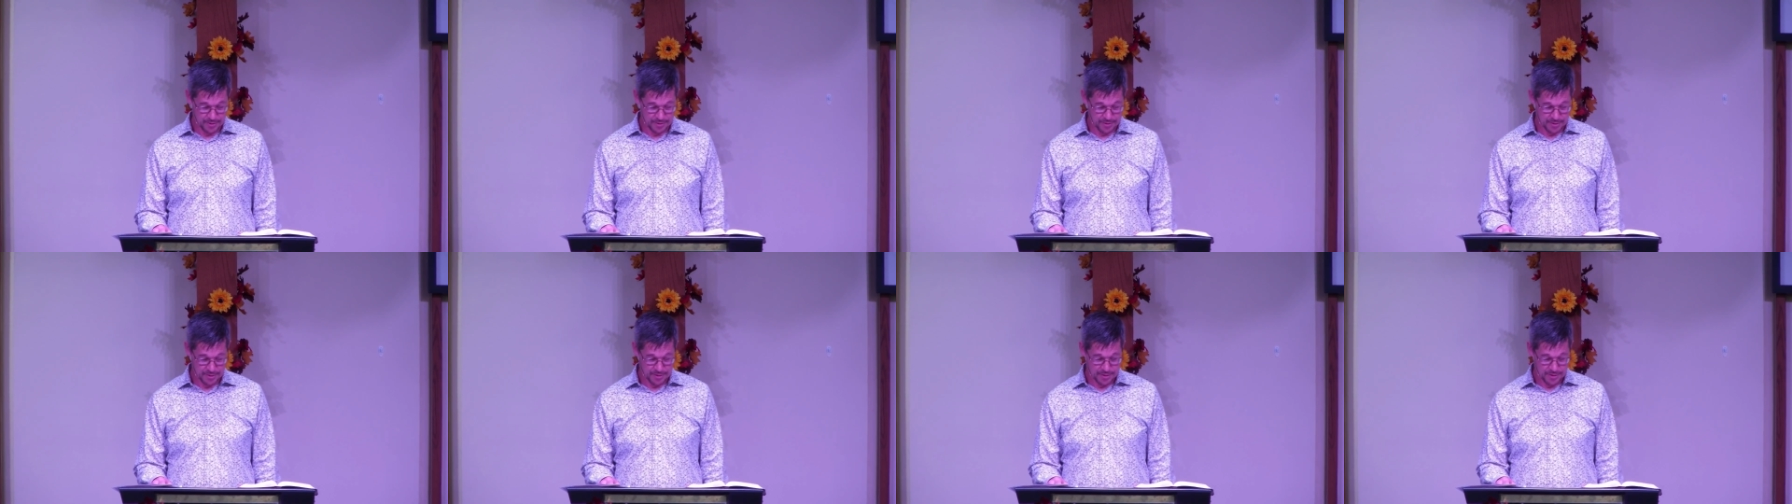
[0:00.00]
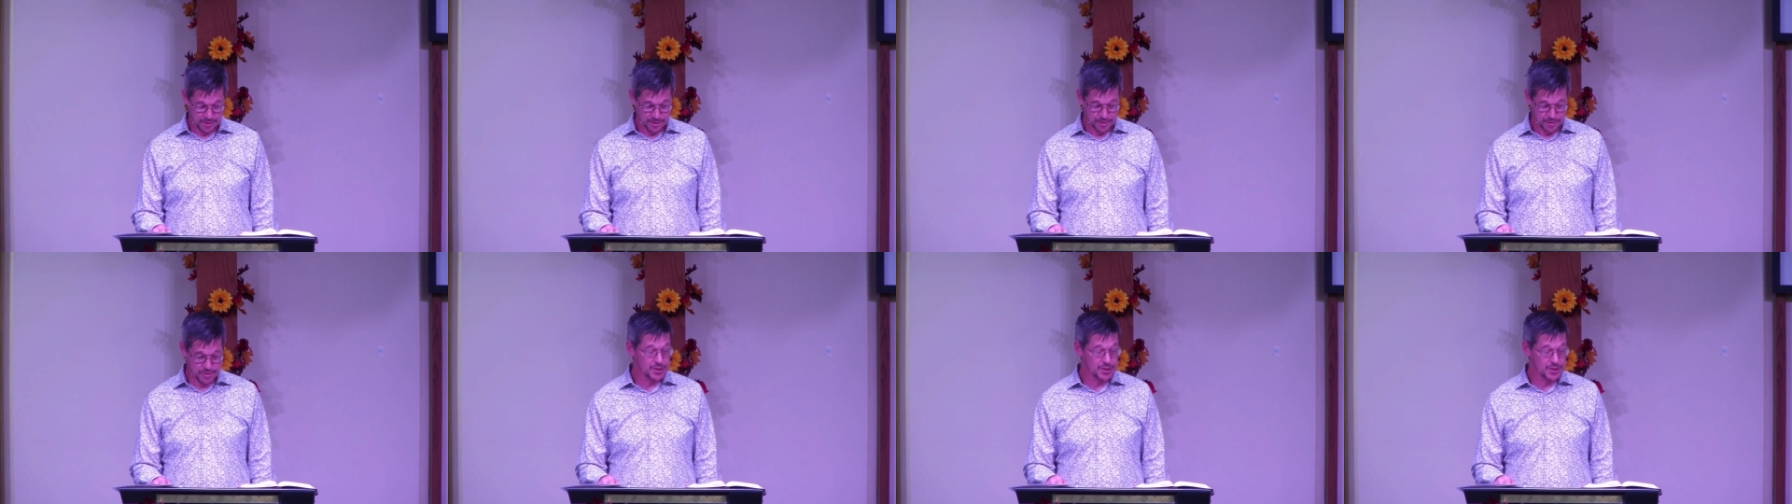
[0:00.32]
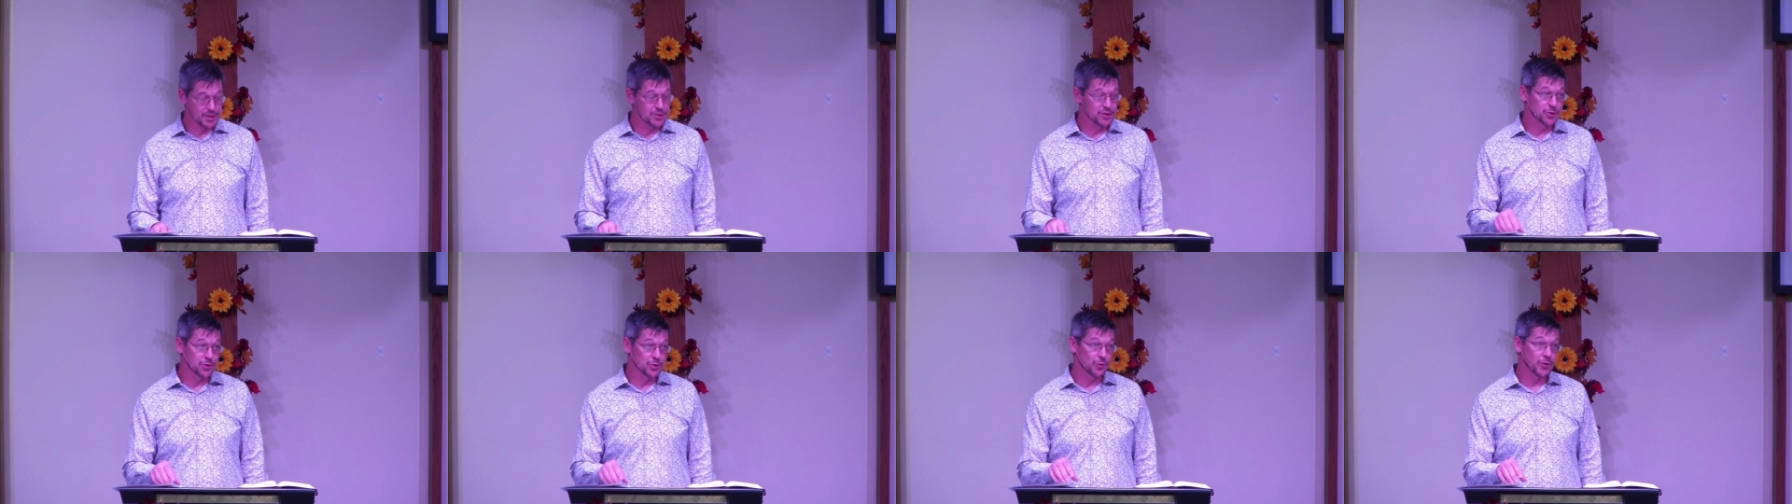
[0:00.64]
You see,
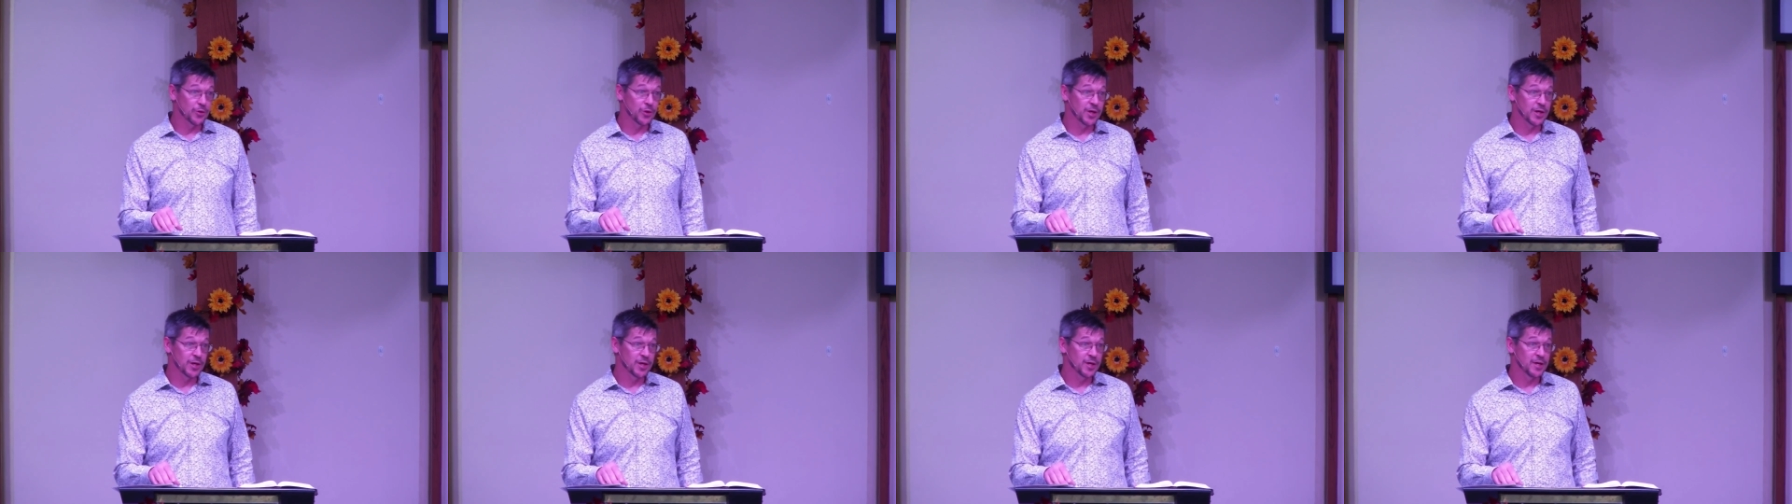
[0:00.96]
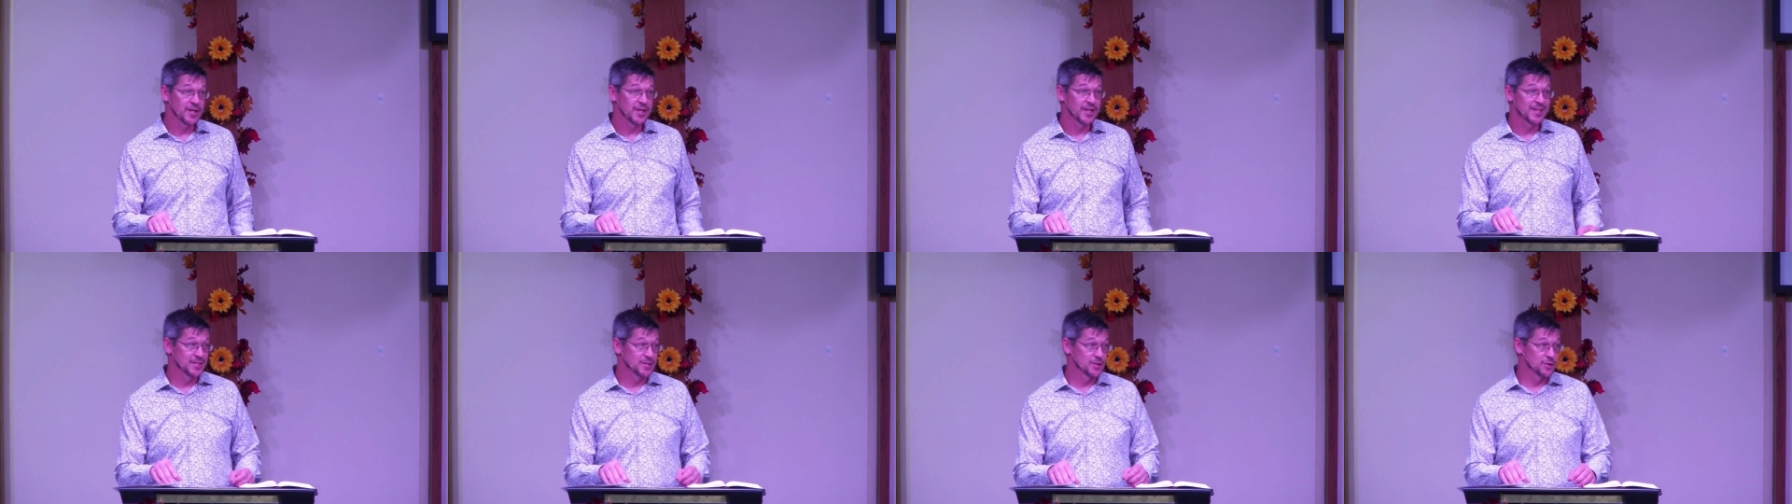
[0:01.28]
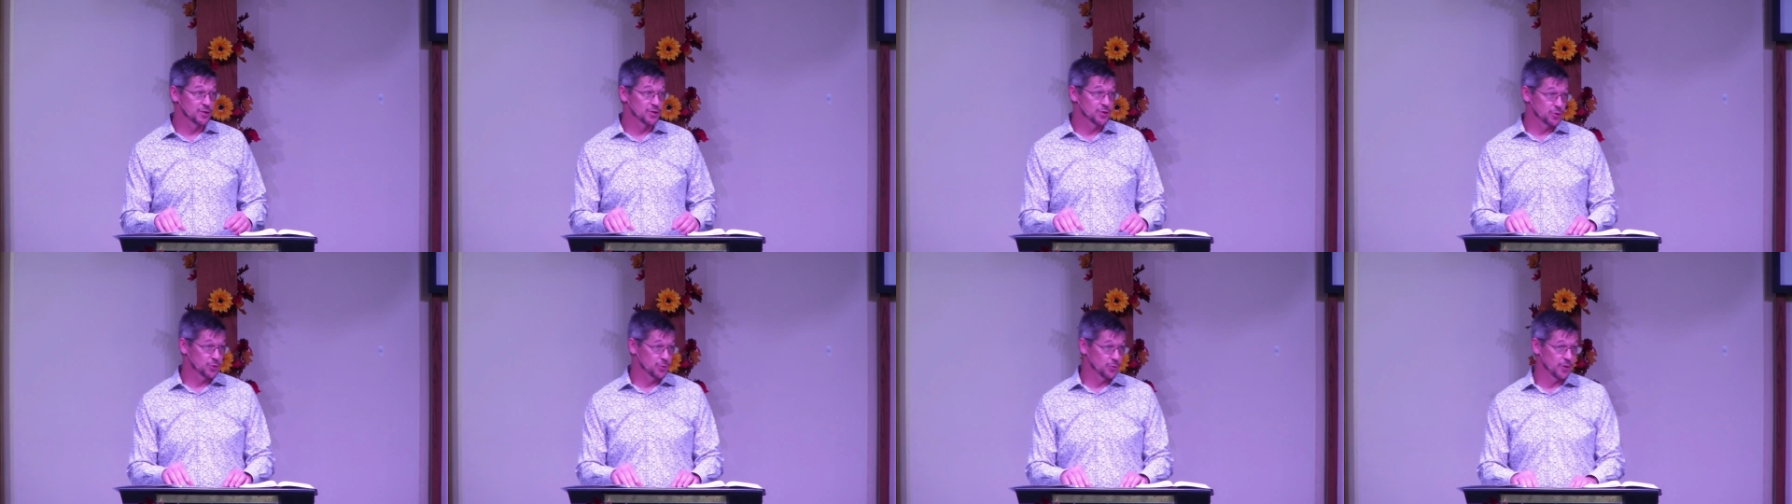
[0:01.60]
joy is a
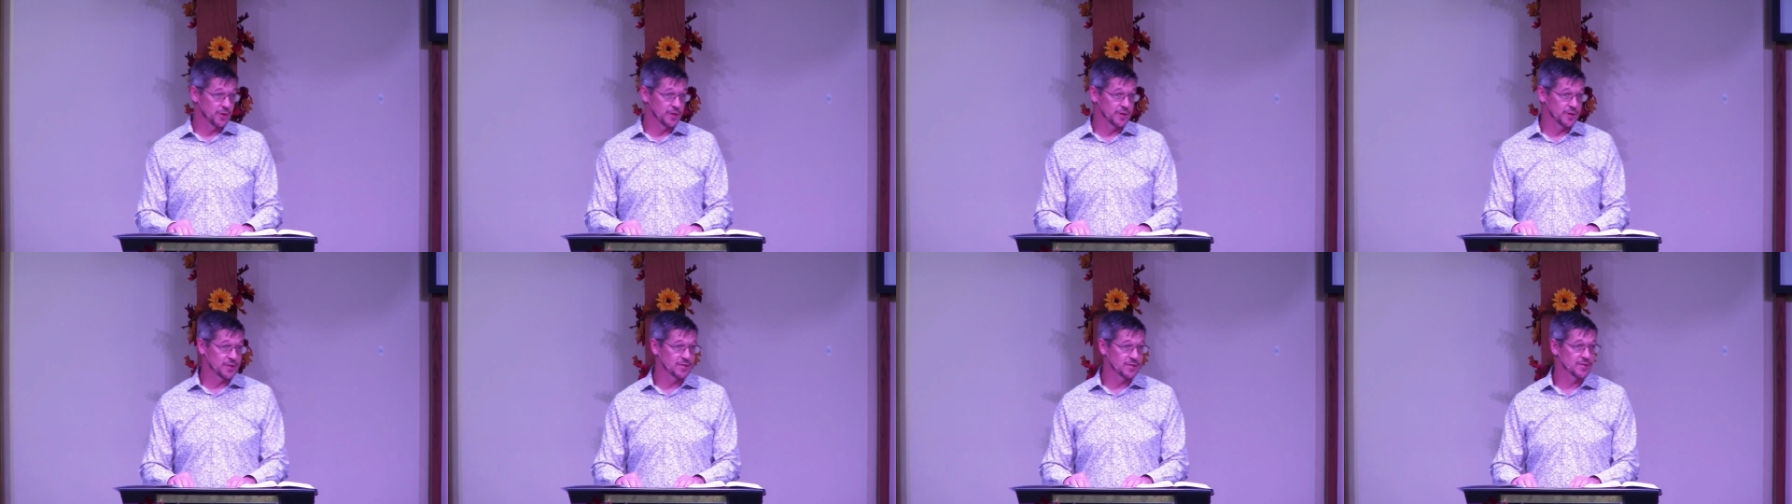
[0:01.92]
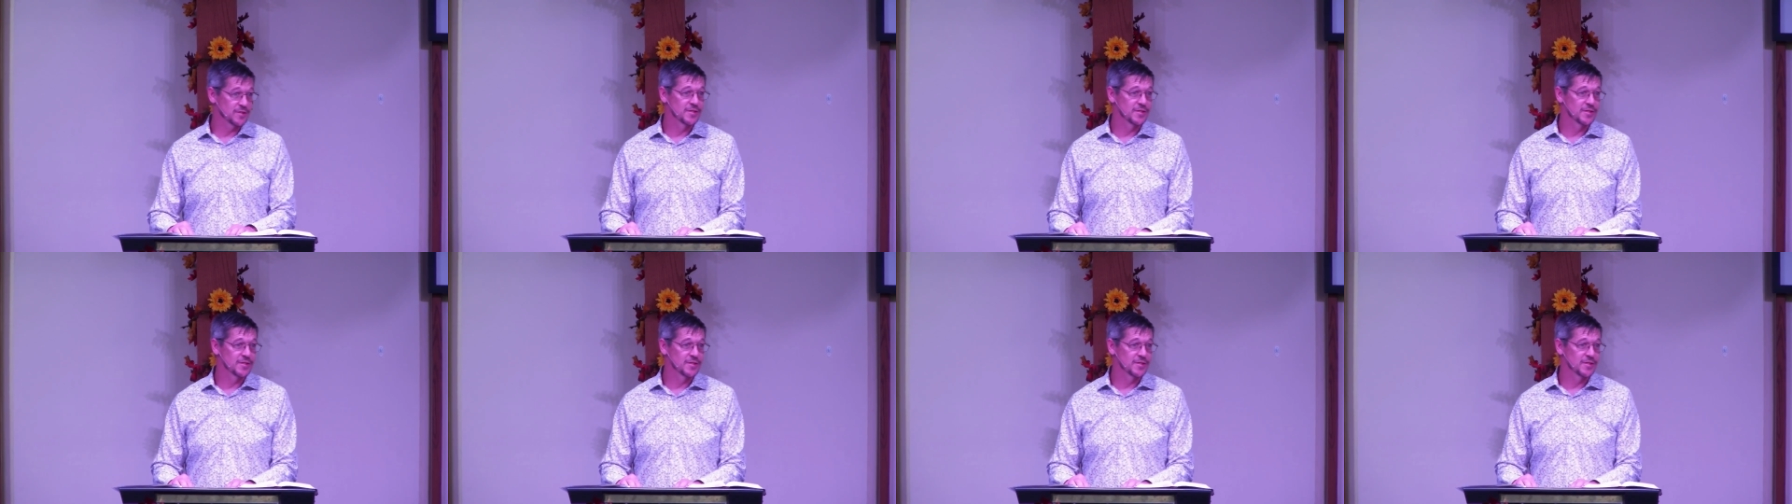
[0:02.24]
choice.